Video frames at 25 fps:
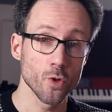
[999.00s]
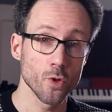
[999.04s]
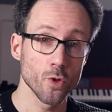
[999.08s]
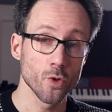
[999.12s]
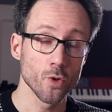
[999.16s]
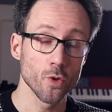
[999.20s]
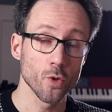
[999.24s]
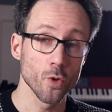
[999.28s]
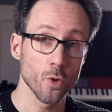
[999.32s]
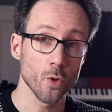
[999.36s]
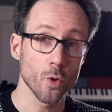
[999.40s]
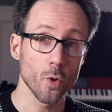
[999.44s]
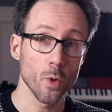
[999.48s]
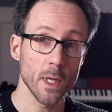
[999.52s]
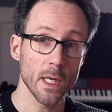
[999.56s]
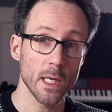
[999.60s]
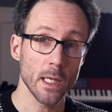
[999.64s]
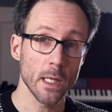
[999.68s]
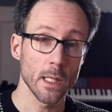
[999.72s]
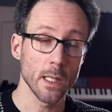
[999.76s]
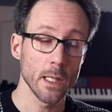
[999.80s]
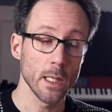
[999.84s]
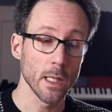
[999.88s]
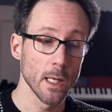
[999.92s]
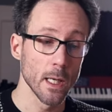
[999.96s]
too
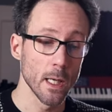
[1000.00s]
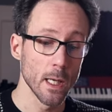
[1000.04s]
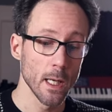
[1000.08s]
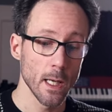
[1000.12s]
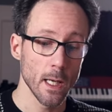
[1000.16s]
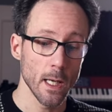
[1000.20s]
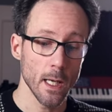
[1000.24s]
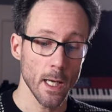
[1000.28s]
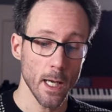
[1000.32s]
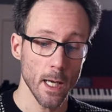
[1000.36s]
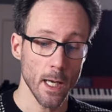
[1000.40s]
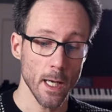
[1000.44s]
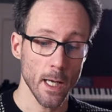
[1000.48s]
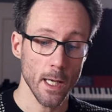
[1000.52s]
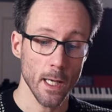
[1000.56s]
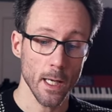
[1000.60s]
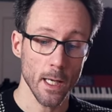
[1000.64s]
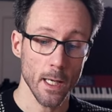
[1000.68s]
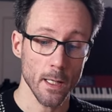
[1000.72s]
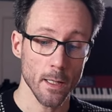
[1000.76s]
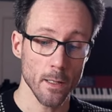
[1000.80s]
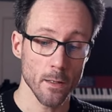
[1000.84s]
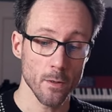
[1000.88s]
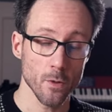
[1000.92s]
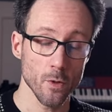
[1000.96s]
quickly
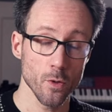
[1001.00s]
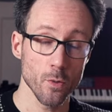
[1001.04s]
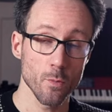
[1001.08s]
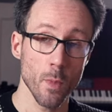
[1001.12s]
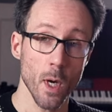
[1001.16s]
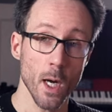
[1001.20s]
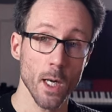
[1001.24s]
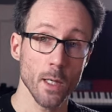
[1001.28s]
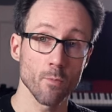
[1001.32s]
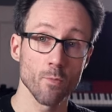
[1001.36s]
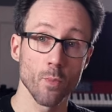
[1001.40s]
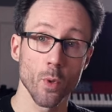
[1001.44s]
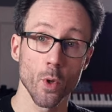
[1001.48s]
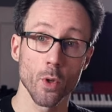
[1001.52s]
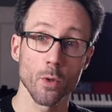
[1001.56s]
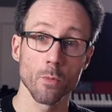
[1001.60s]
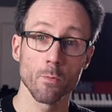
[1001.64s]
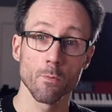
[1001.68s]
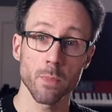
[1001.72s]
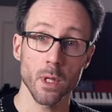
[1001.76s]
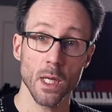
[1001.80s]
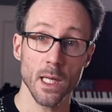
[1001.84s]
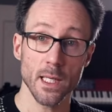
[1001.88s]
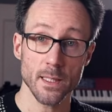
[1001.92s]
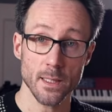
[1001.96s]
and you might burn
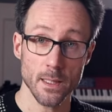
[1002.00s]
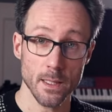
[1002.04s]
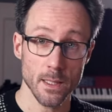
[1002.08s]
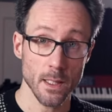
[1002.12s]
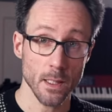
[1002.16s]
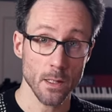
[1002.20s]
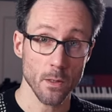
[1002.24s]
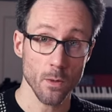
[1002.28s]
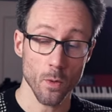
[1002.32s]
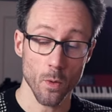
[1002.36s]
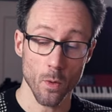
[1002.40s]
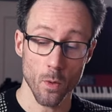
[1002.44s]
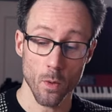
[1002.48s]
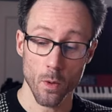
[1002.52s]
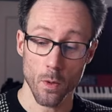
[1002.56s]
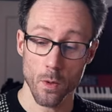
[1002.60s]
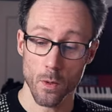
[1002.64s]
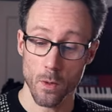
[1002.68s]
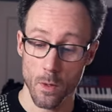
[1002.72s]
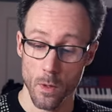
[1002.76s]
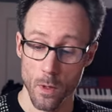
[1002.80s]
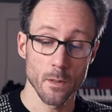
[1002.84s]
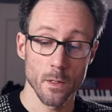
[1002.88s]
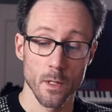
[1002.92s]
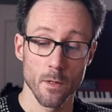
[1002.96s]
plastic,
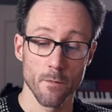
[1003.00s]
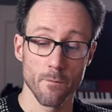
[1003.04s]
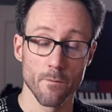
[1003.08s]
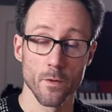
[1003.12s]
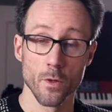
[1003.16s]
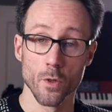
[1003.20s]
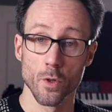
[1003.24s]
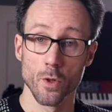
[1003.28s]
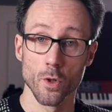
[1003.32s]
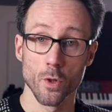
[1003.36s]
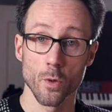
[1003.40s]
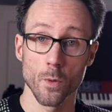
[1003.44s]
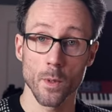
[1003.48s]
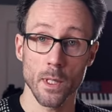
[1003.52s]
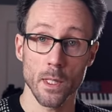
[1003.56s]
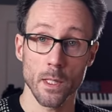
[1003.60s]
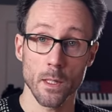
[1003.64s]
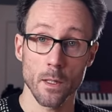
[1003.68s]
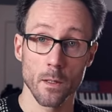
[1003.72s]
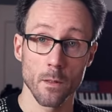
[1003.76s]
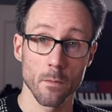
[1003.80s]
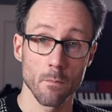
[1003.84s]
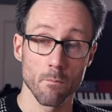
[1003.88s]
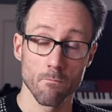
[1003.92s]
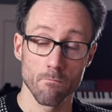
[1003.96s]
or if you're
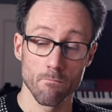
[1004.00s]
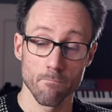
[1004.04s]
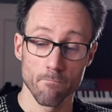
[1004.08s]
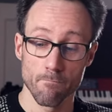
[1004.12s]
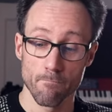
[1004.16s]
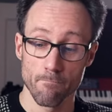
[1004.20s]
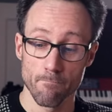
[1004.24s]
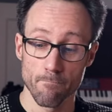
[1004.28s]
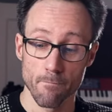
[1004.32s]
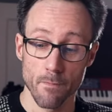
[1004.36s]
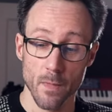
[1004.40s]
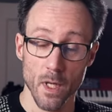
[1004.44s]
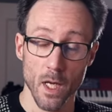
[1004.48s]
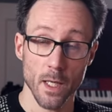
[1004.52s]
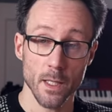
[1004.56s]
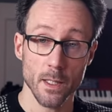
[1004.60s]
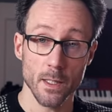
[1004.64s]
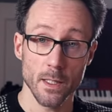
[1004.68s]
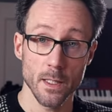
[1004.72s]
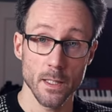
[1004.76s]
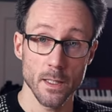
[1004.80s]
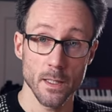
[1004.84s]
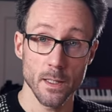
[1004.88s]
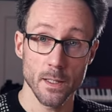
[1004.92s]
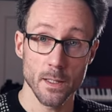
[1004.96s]
doing like
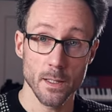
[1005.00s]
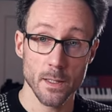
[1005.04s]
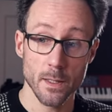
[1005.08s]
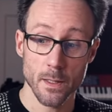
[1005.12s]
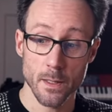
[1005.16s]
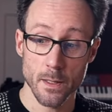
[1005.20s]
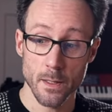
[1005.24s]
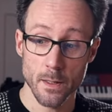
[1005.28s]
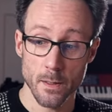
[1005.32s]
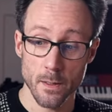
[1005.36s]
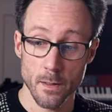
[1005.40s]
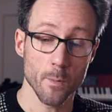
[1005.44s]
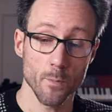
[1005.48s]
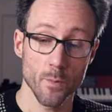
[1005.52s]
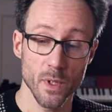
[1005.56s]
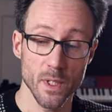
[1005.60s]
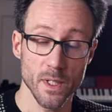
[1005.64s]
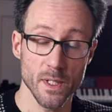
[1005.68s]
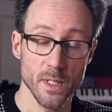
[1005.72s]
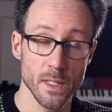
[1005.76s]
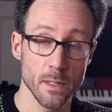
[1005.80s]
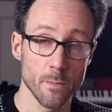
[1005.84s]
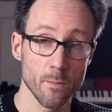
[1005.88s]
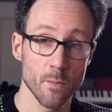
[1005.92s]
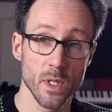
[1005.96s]
these
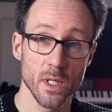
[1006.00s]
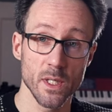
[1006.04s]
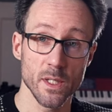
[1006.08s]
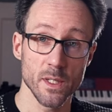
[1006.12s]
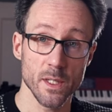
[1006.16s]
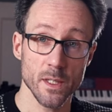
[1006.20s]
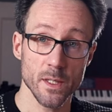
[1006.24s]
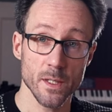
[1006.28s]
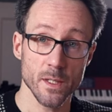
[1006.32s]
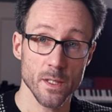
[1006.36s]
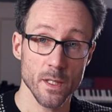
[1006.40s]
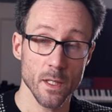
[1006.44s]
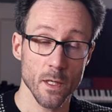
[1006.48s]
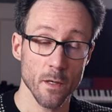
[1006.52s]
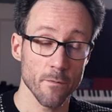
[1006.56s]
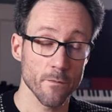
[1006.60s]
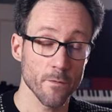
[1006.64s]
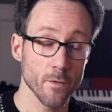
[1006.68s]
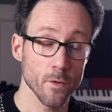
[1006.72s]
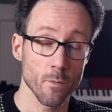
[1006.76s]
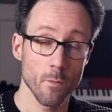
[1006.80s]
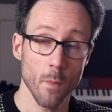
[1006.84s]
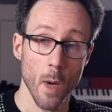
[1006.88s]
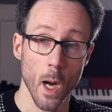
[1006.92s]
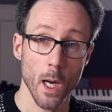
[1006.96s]
PCBs and
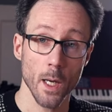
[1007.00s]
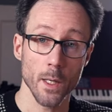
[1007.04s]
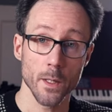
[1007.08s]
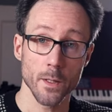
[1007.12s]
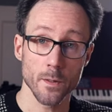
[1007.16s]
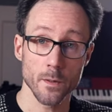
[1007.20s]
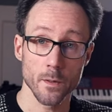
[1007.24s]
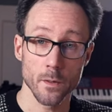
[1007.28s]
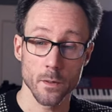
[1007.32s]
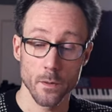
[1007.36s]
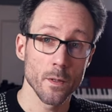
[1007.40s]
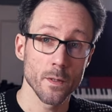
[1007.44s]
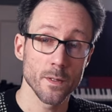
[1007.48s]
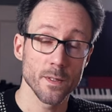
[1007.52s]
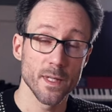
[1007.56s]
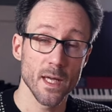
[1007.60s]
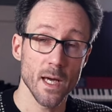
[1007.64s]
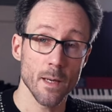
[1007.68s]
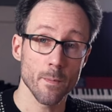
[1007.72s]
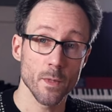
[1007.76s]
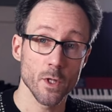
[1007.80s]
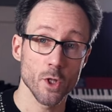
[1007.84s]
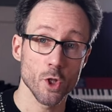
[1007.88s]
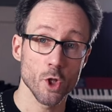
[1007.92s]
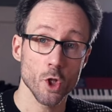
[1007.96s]
stuff, you might
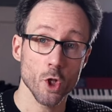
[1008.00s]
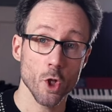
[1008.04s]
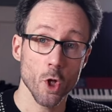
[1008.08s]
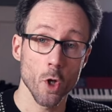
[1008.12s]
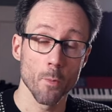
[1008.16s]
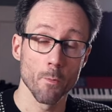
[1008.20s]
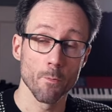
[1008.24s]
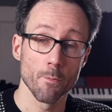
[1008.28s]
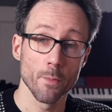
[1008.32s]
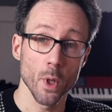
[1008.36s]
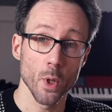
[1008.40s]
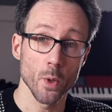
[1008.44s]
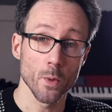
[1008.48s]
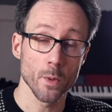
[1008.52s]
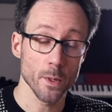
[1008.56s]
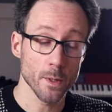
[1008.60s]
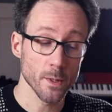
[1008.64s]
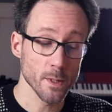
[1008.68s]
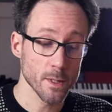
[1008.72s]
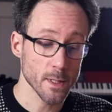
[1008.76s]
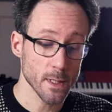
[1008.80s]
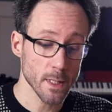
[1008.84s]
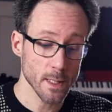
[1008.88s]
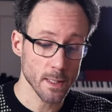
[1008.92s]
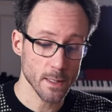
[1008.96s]
damage
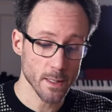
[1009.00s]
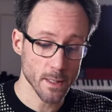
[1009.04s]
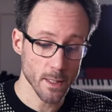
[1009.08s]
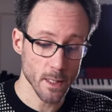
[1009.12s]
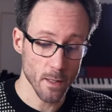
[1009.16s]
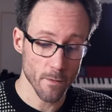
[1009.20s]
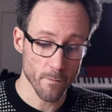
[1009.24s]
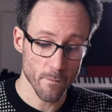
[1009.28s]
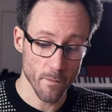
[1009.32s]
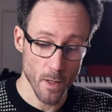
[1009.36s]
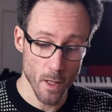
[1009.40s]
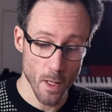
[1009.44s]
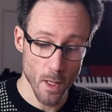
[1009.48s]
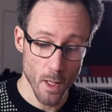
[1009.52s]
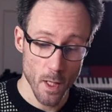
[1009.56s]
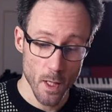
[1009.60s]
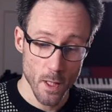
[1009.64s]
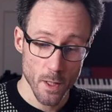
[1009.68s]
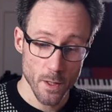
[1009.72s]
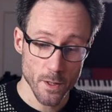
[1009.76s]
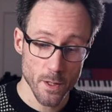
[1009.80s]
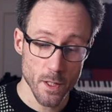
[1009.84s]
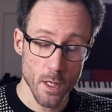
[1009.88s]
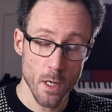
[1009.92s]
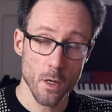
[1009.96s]
components and stuff.
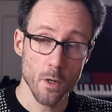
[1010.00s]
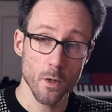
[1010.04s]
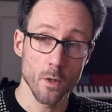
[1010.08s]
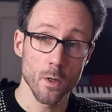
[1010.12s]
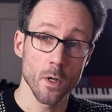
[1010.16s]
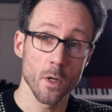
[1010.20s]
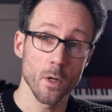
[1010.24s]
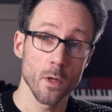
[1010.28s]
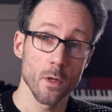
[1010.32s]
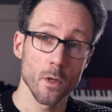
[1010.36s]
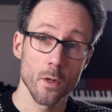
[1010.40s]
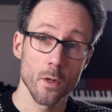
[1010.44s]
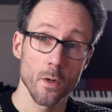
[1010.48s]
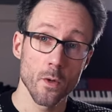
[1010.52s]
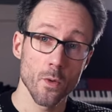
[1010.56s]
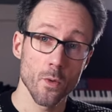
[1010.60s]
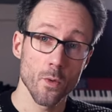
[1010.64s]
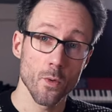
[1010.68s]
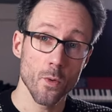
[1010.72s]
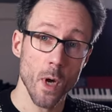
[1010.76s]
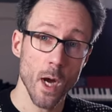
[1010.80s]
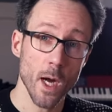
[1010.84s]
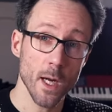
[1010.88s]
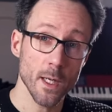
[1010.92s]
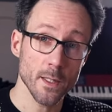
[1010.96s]
So
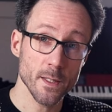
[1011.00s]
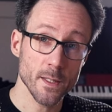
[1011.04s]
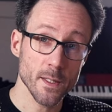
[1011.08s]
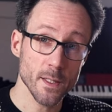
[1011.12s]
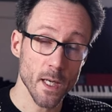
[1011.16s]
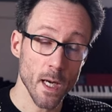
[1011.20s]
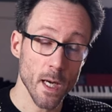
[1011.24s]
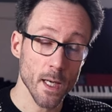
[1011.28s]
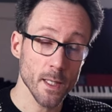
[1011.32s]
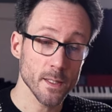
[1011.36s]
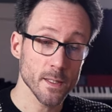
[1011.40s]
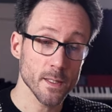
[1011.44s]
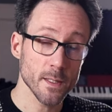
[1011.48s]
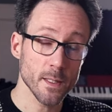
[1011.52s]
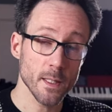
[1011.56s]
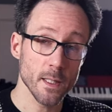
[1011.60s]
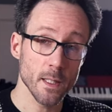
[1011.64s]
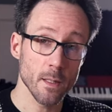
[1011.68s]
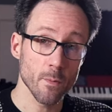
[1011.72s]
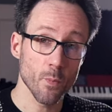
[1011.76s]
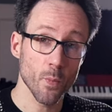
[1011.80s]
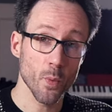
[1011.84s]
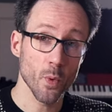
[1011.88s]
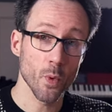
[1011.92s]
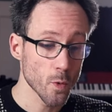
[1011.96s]
right size
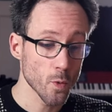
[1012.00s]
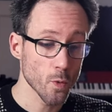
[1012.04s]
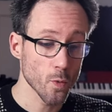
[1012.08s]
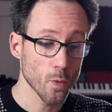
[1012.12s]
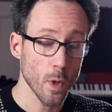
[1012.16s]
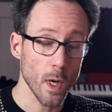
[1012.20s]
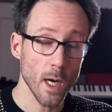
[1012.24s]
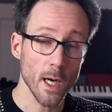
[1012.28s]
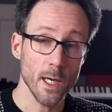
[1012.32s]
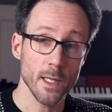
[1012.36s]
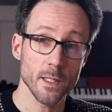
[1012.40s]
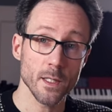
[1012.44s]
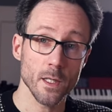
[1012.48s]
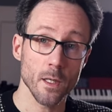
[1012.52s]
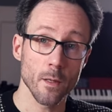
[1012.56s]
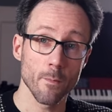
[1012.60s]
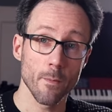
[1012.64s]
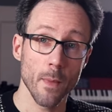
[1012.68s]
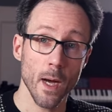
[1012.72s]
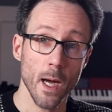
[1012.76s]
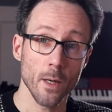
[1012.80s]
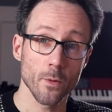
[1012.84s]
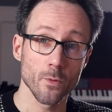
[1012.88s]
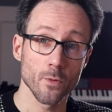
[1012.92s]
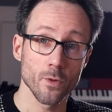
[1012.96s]
tip, right
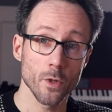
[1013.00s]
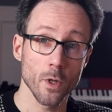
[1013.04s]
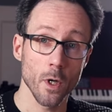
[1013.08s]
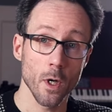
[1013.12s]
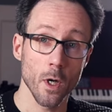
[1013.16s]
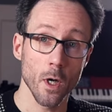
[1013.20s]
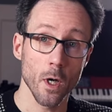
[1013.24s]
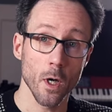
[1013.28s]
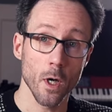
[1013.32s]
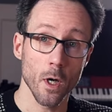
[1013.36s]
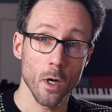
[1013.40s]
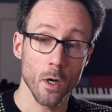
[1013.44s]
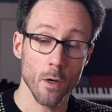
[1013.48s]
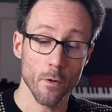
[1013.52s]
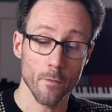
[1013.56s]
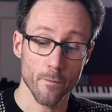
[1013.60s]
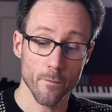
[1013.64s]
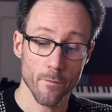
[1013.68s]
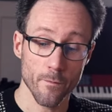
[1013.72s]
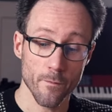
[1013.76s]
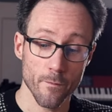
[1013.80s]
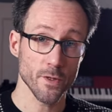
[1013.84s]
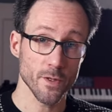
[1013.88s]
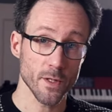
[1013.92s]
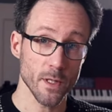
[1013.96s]
amount of
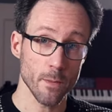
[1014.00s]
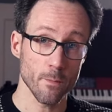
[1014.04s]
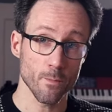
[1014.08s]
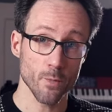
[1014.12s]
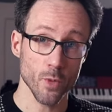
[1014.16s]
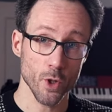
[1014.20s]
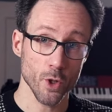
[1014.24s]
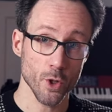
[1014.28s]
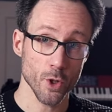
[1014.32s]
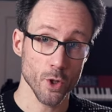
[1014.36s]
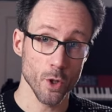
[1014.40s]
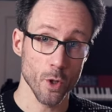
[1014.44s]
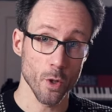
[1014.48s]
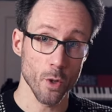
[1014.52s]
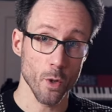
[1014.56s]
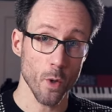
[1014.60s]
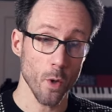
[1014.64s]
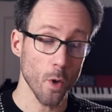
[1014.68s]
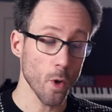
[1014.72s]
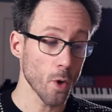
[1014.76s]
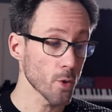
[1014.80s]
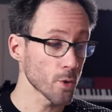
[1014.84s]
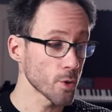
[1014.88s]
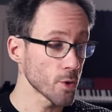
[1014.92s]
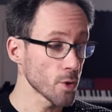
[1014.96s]
temperature
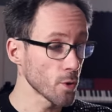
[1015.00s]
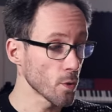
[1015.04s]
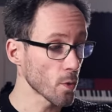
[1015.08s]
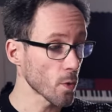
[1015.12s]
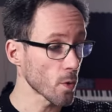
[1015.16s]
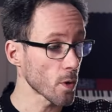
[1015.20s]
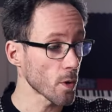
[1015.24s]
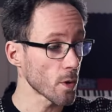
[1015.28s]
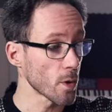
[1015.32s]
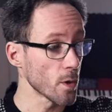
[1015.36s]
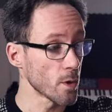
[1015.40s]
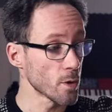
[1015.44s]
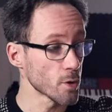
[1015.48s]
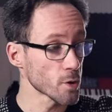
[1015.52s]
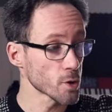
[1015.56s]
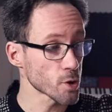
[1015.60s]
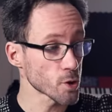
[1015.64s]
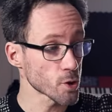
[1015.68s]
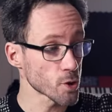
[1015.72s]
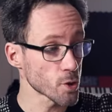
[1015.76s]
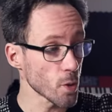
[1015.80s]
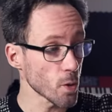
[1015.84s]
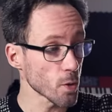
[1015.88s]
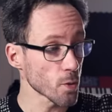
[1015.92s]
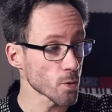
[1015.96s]
on your
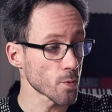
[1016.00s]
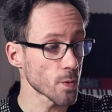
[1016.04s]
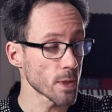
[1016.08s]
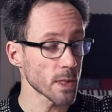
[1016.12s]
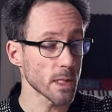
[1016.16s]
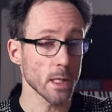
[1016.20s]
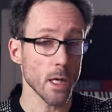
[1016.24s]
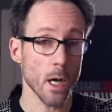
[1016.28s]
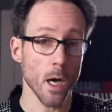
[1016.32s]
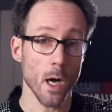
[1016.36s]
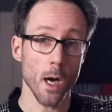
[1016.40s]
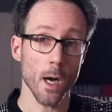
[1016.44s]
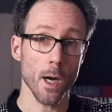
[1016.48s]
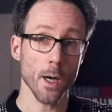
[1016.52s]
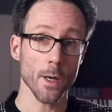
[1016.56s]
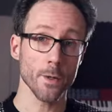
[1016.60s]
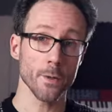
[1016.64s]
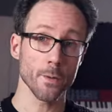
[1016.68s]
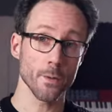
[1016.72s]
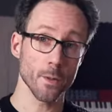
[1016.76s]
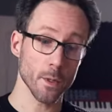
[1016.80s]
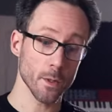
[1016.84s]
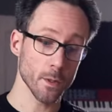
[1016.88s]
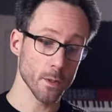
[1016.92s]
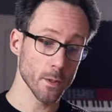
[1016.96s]
soldering
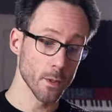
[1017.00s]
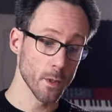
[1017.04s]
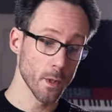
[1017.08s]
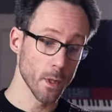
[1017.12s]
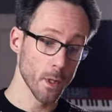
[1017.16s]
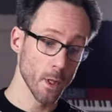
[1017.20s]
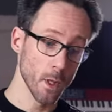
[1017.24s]
iron.